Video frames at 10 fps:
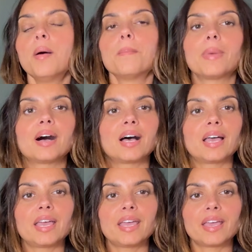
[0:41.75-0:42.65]

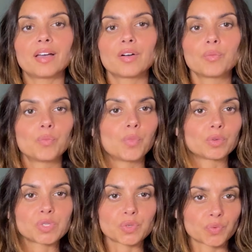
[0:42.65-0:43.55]
My
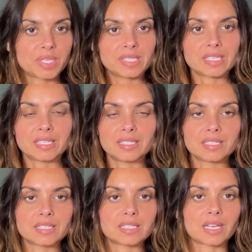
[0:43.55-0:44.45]
most recent
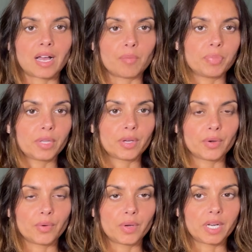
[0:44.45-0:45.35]

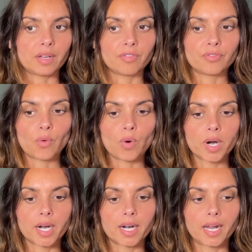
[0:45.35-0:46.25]
upload
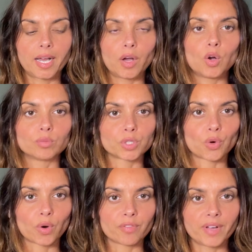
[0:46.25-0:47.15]
for home
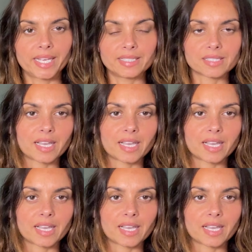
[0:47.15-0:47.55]
decor finds,